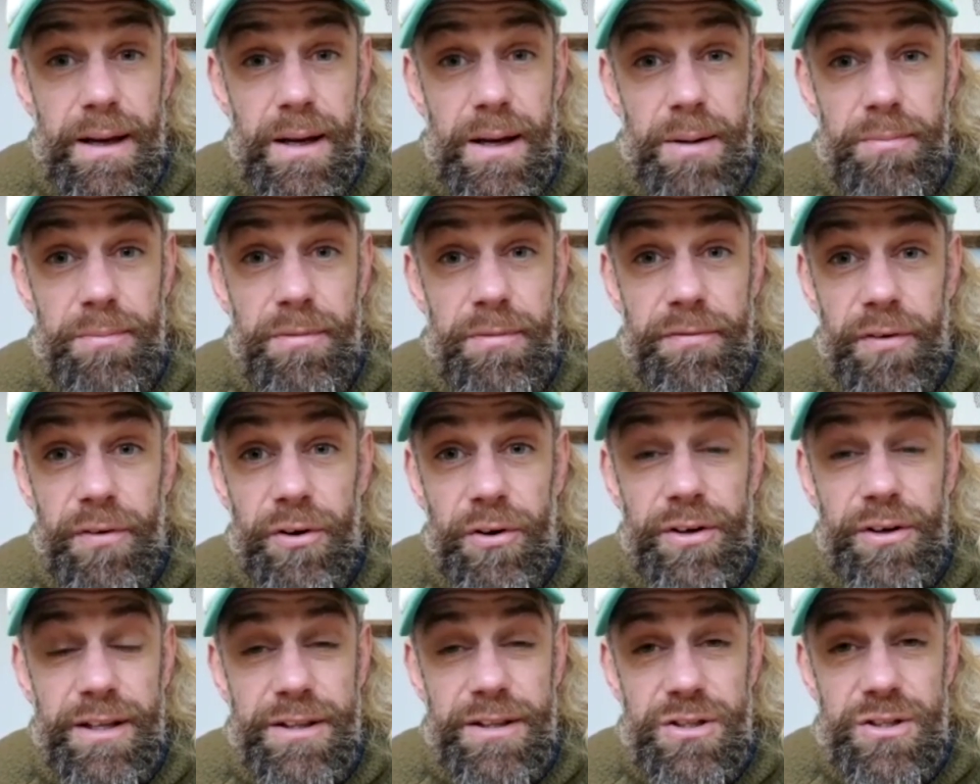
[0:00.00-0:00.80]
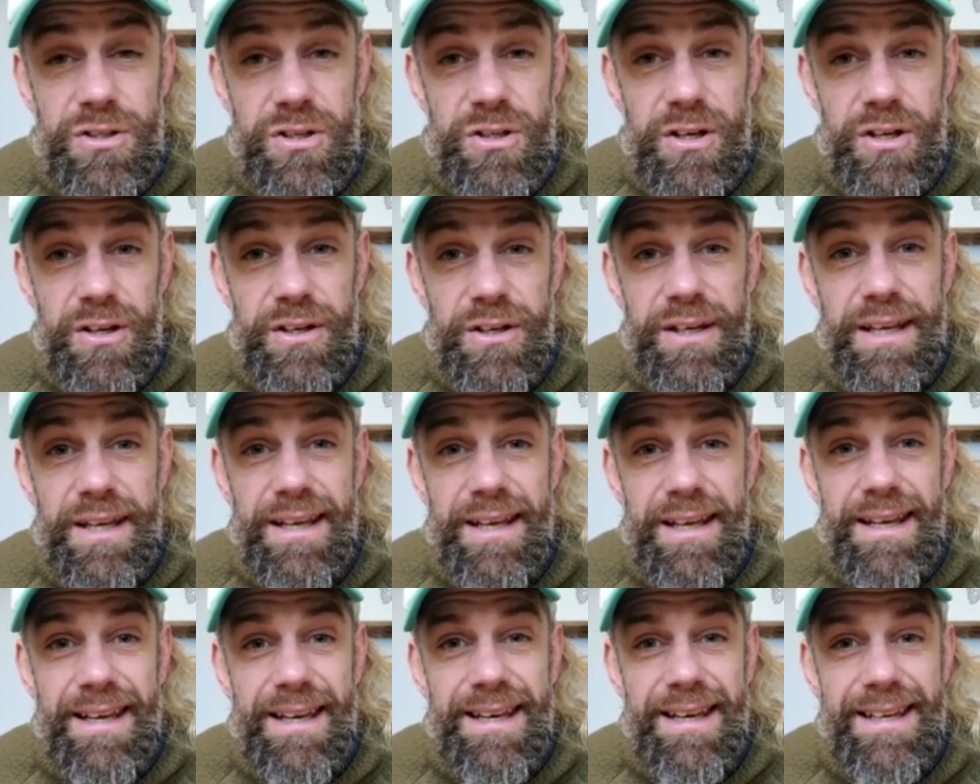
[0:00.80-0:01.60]
Fun in the sun
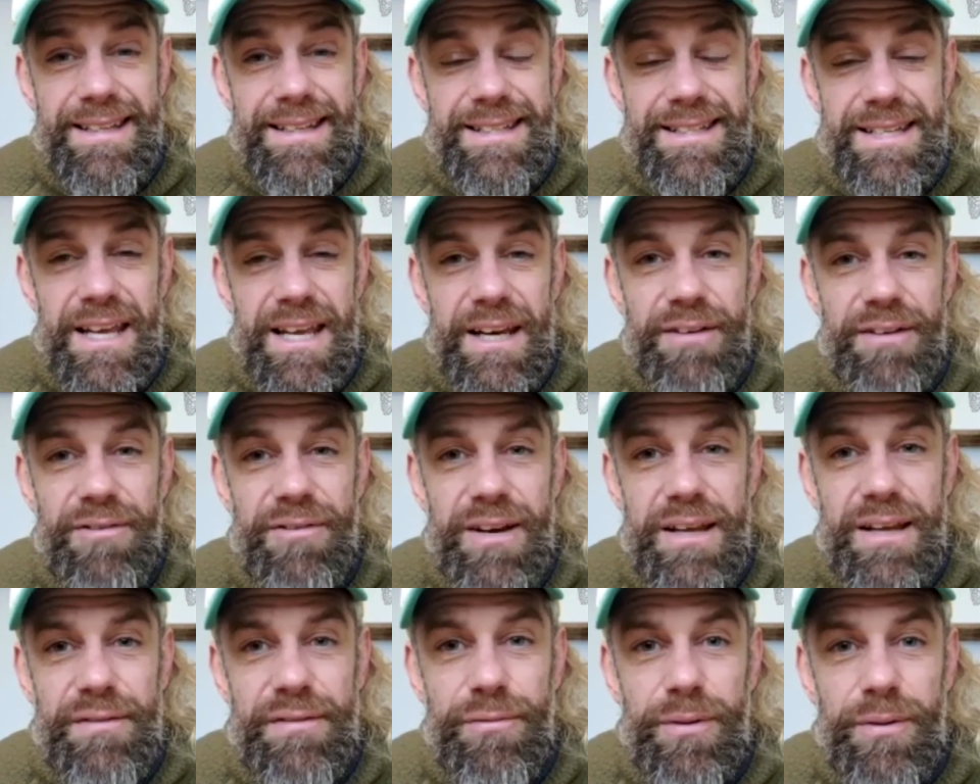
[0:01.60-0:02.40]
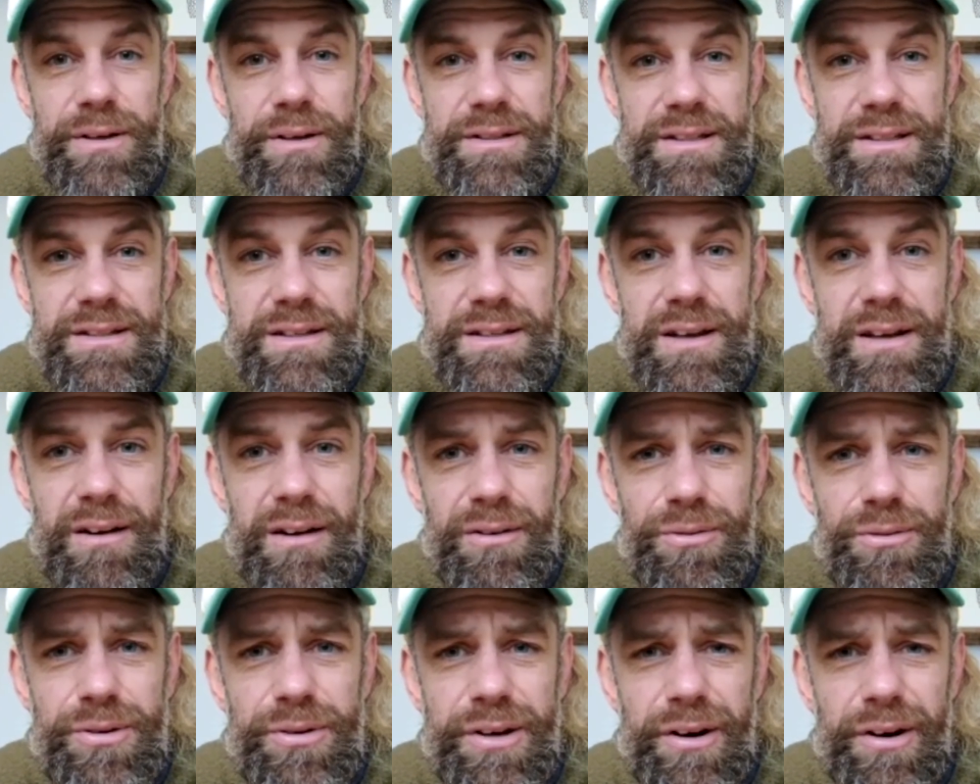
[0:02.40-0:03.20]
in Tenerife whilst it's
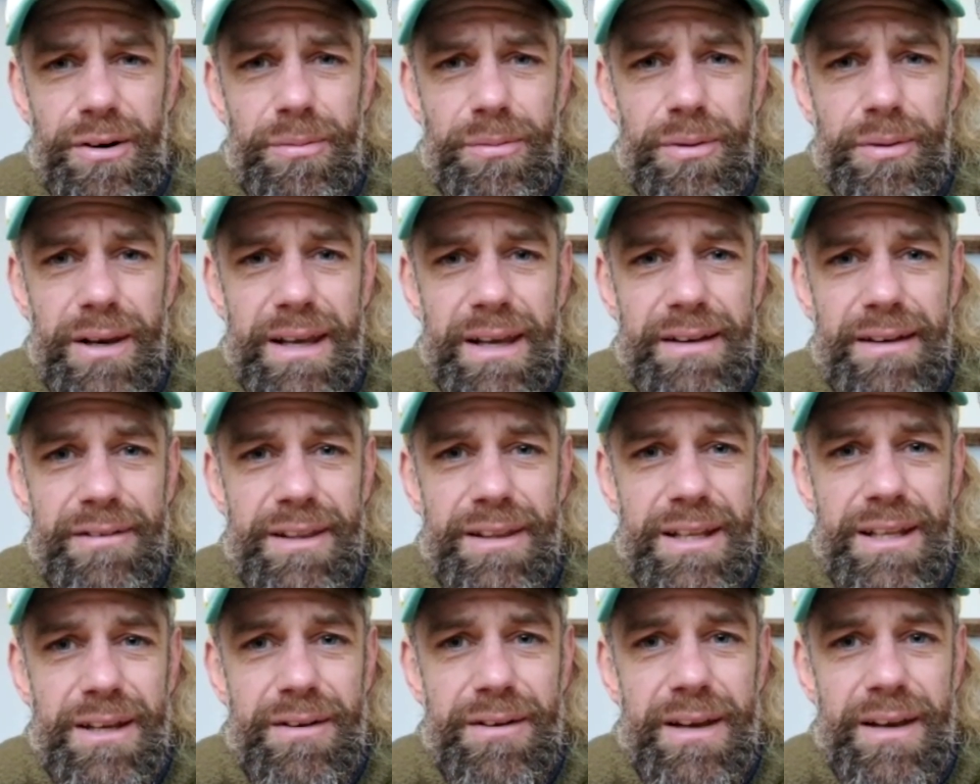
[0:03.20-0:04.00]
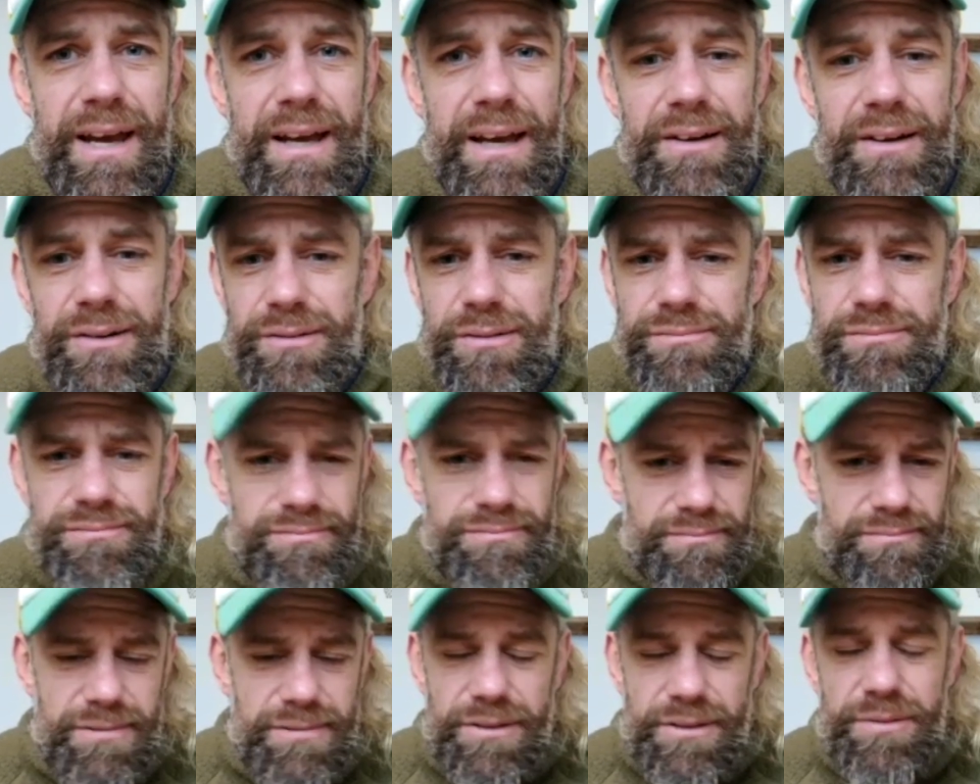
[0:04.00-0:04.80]
cold and horrible here in the UK, or
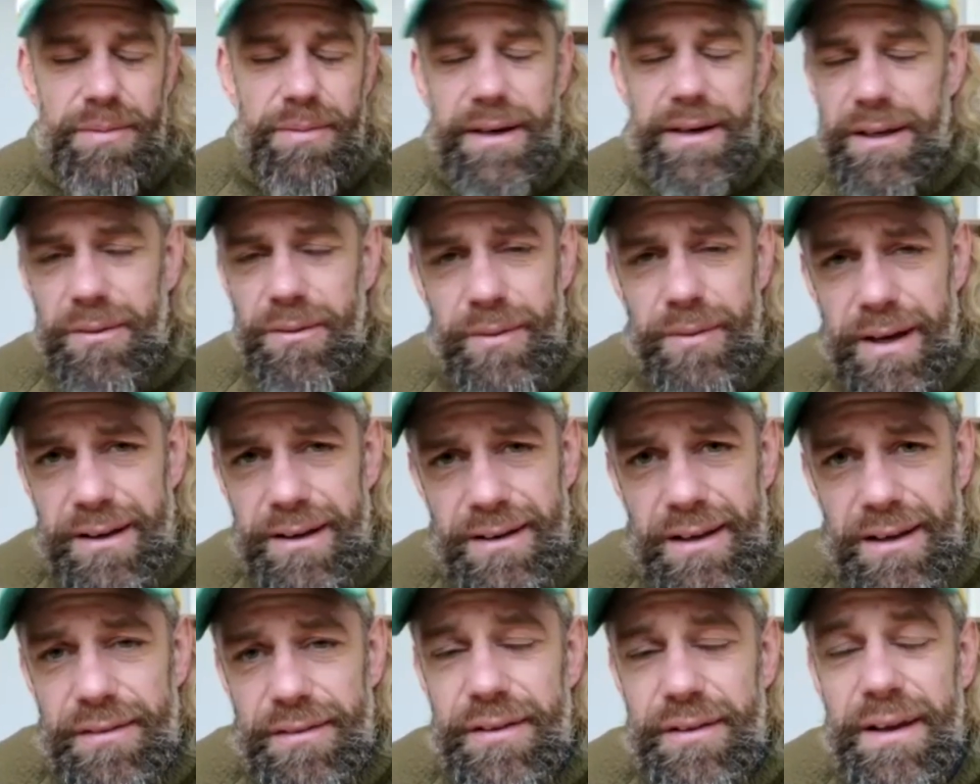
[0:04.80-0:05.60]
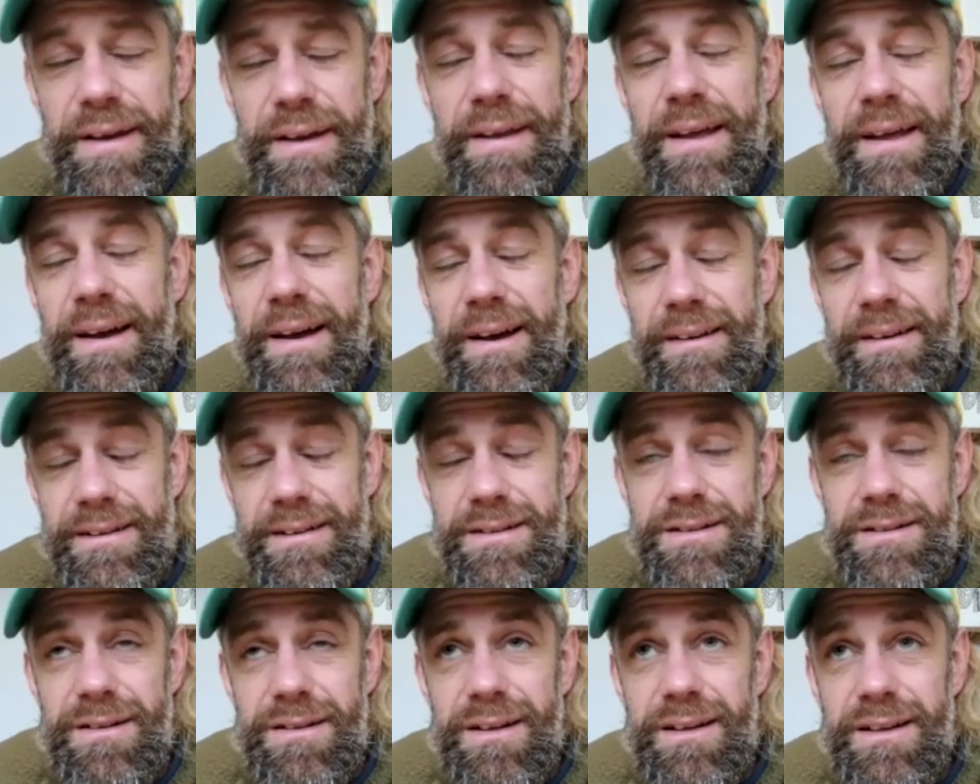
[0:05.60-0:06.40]
well, depending on where you live.
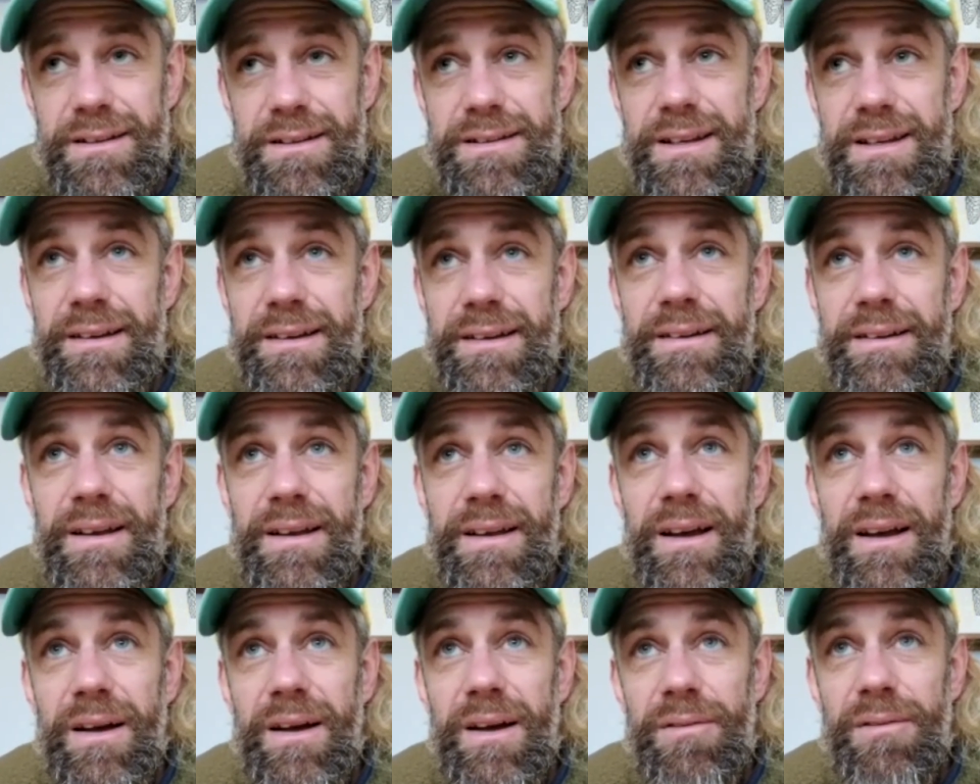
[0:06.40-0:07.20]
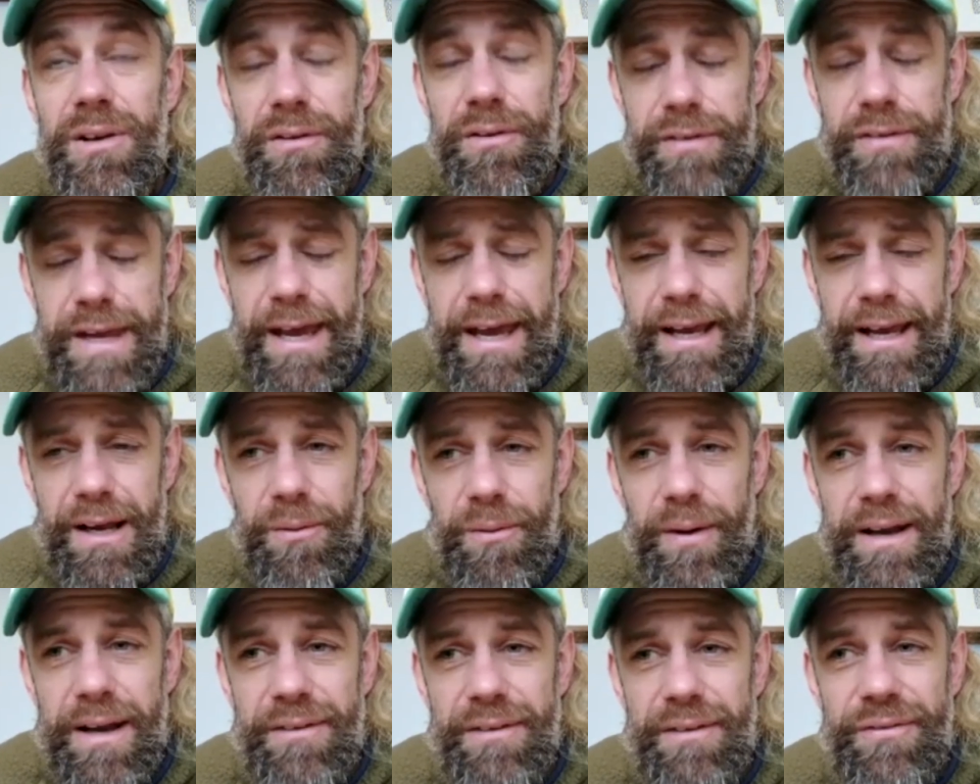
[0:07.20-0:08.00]
It certainly is here. Love getting
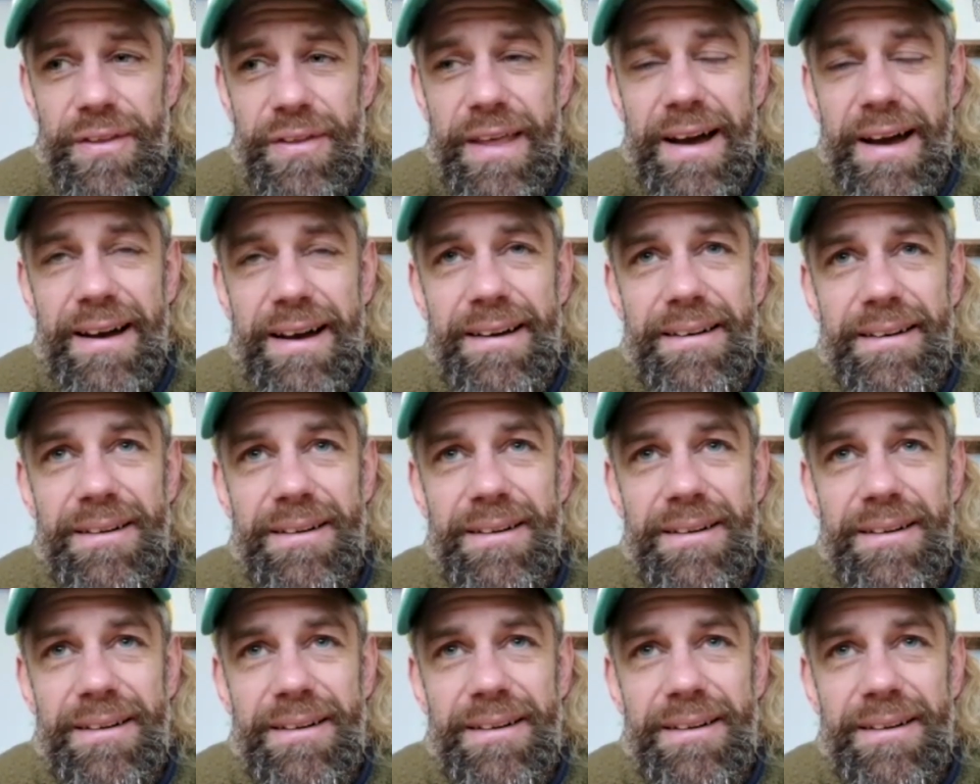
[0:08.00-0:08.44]
away for that.